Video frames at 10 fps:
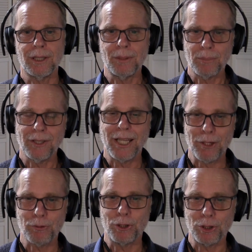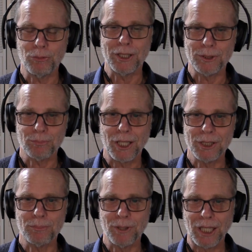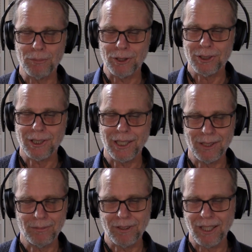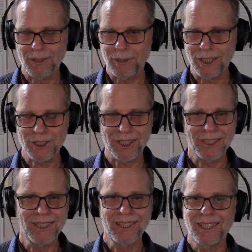you know, by the 8 worldly winds, praise and blame, loss and gain, pain, pleasure,